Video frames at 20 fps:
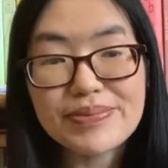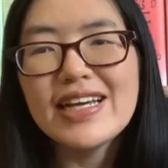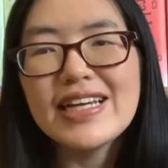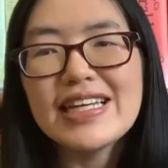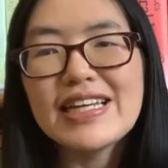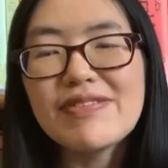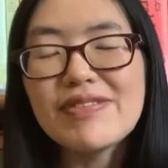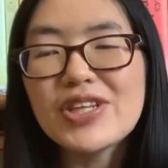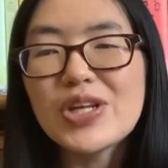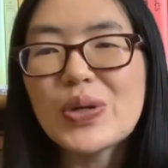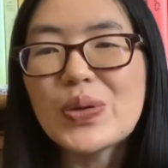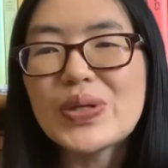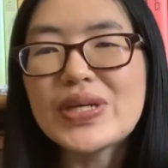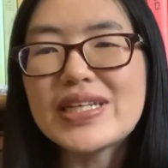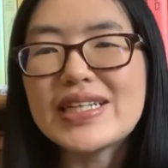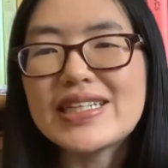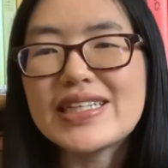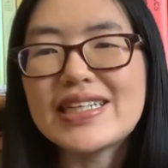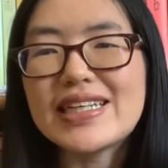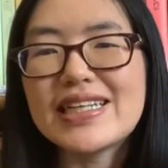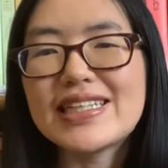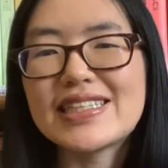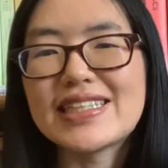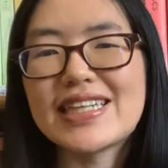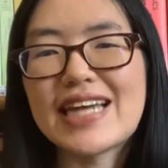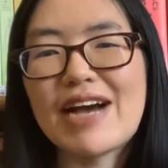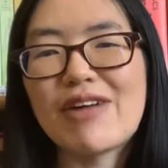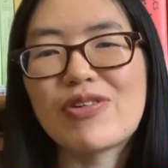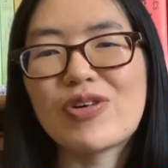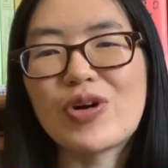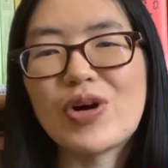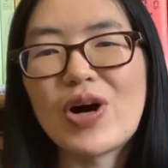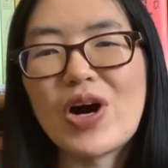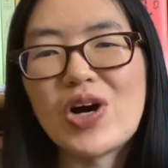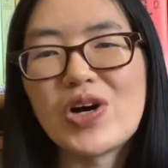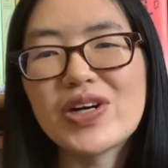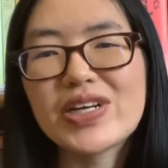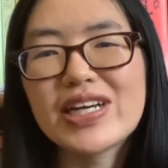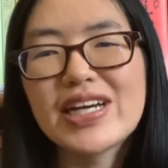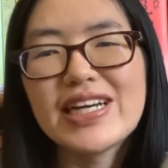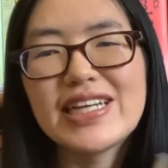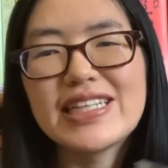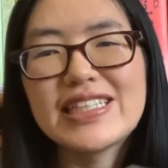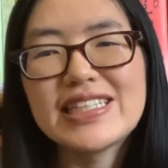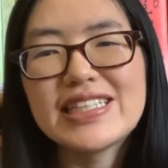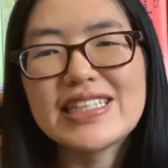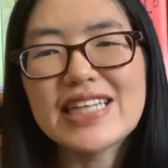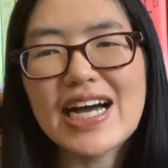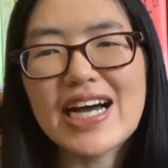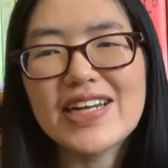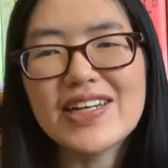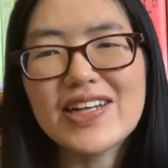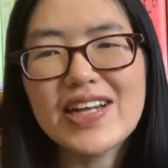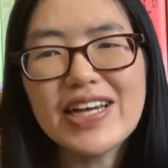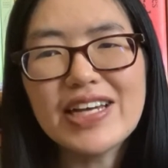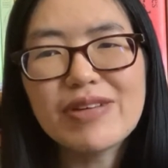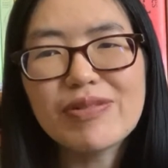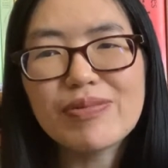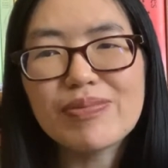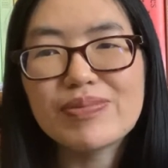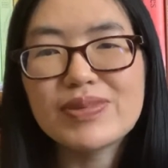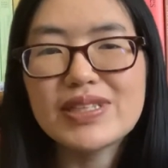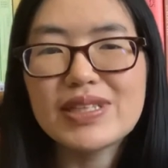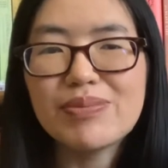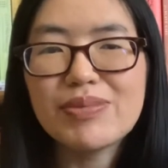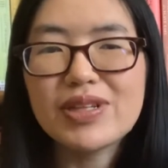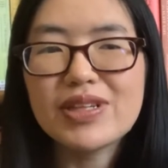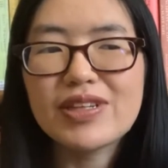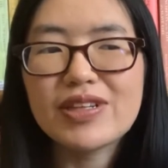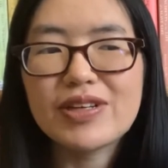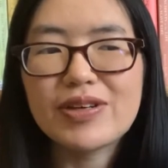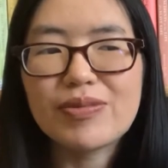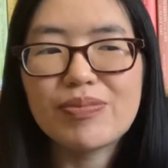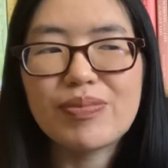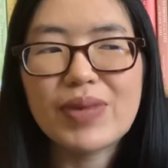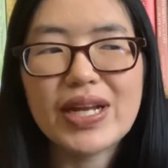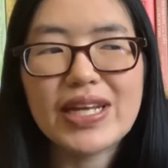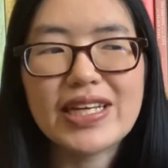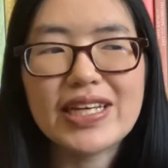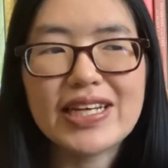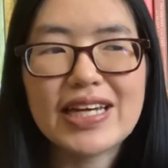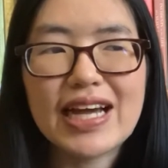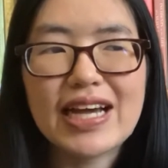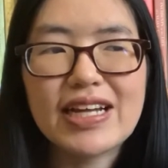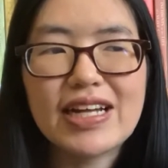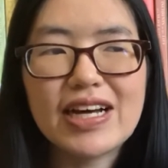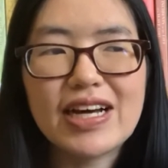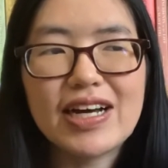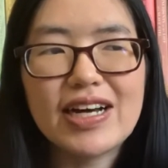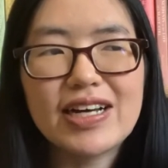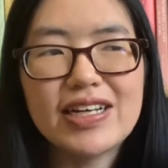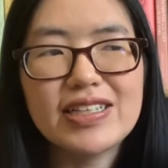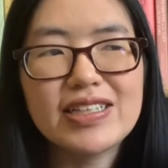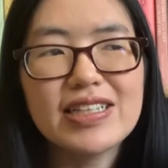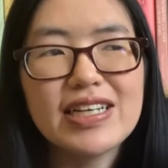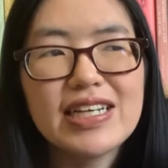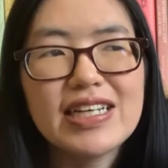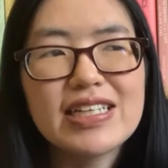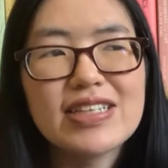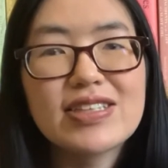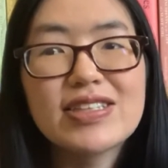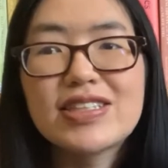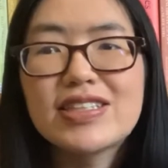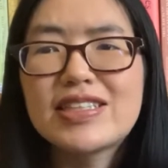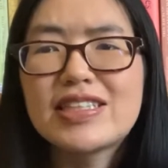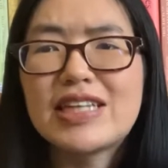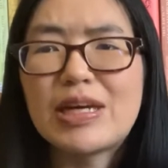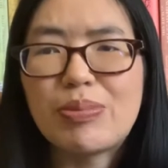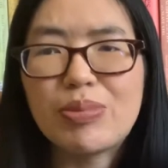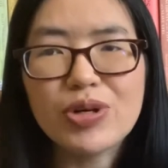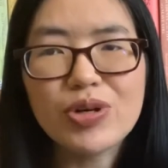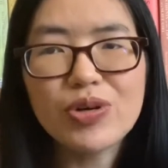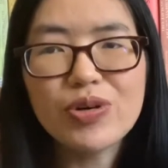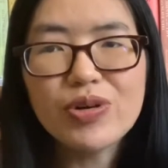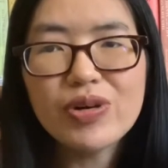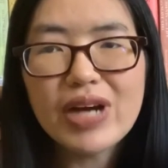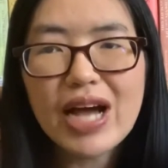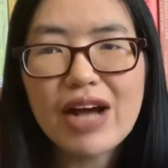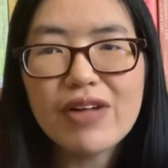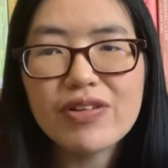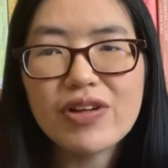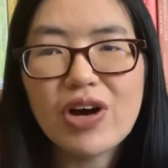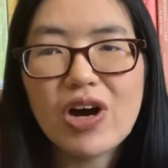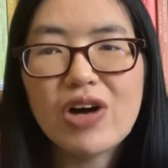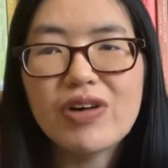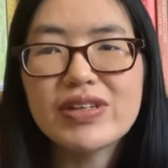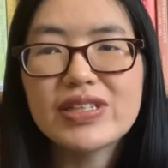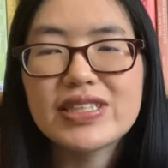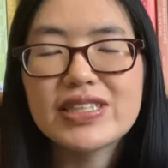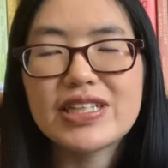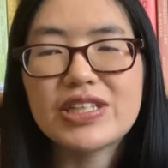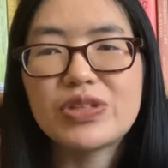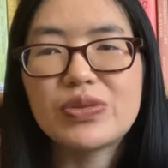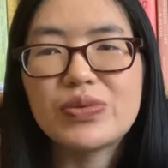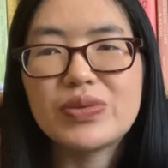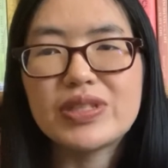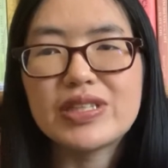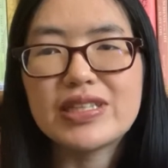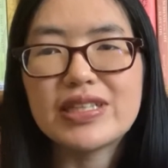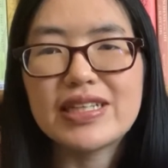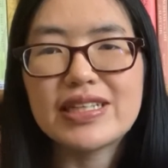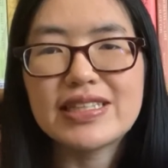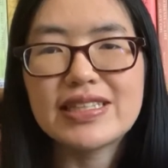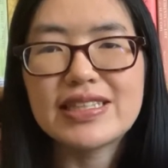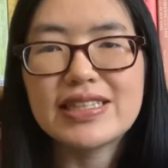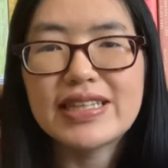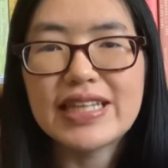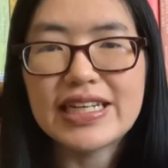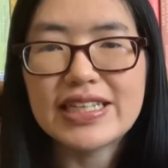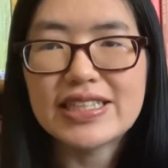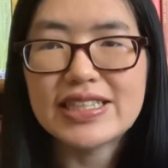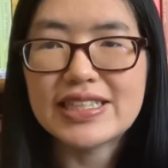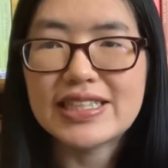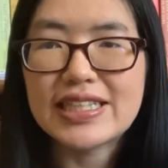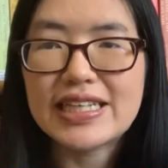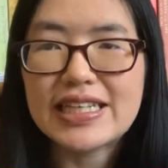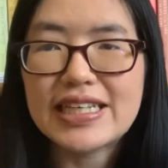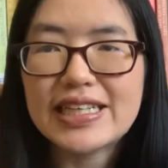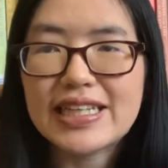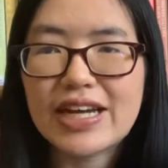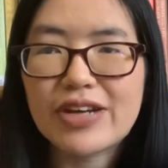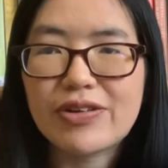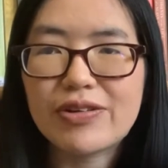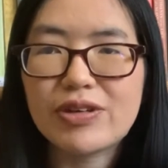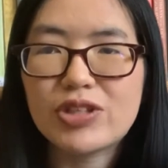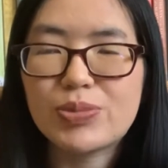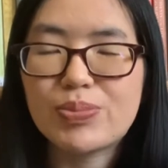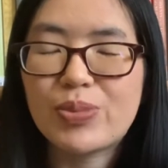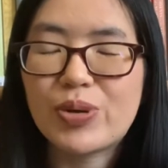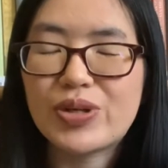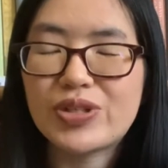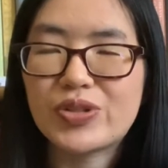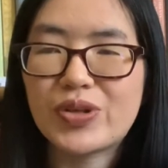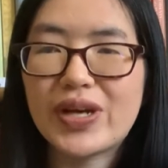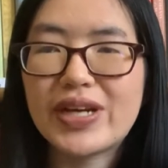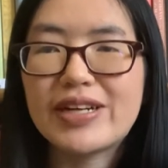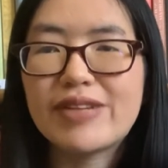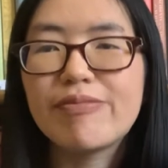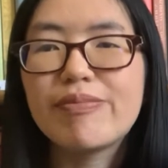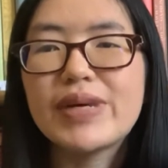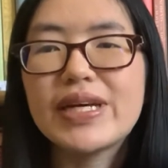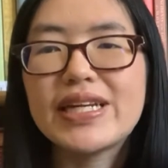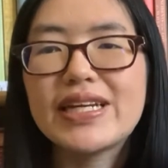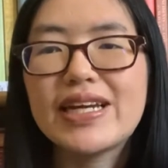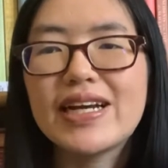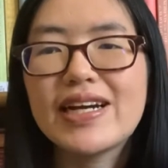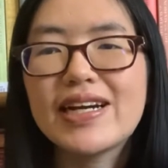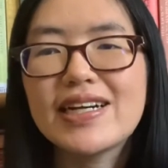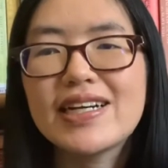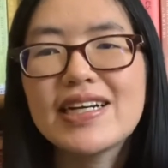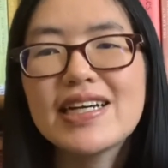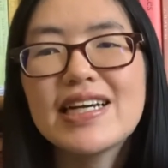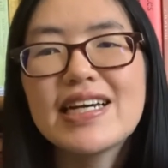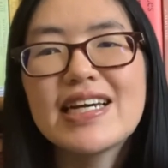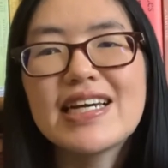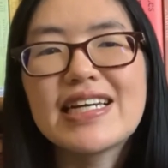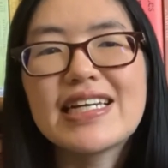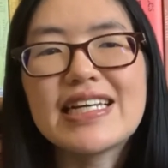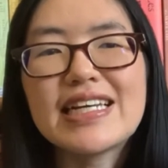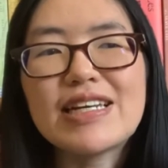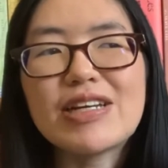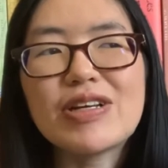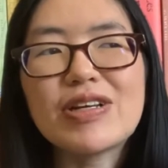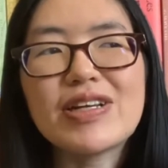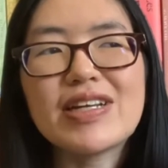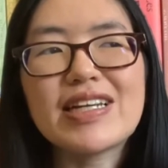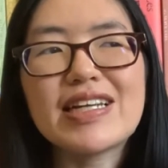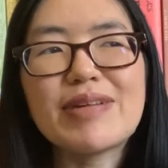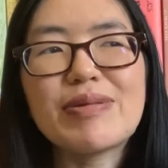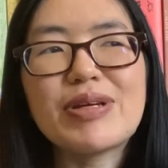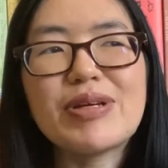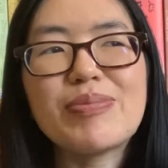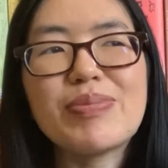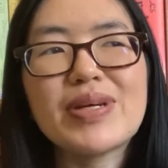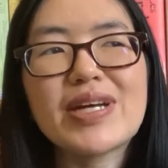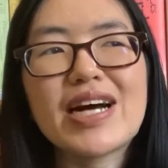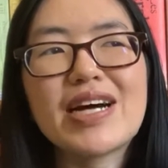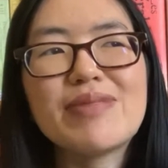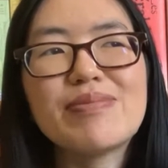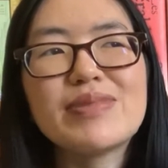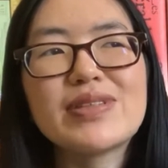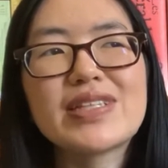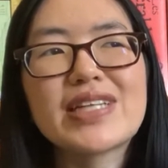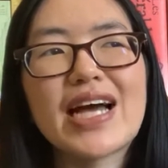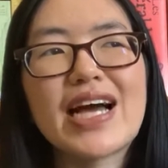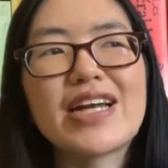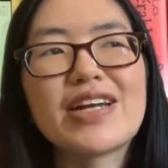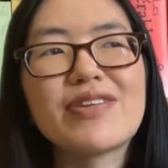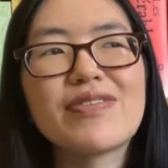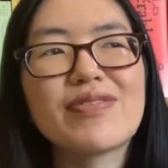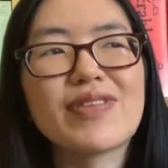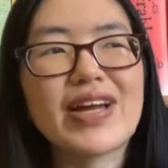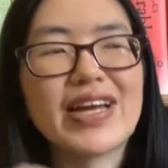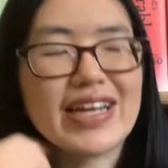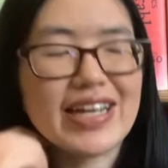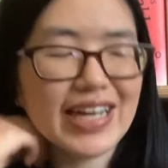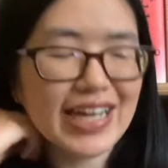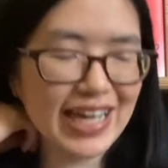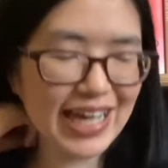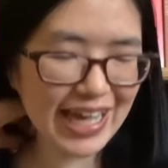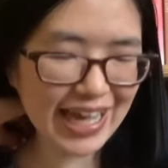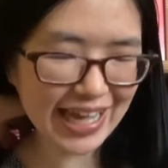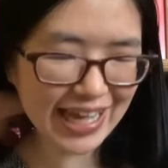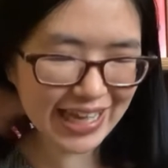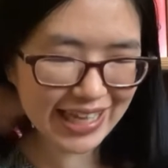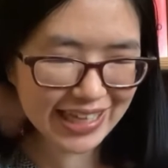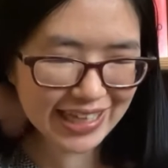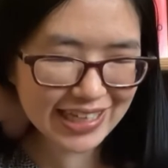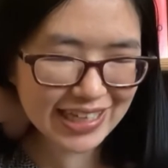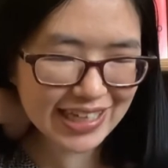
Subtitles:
Even though he is an alcoholic, he's unlike some of the many typical alcoholics that you would think to see that are portrayed in media. He becomes kind of like a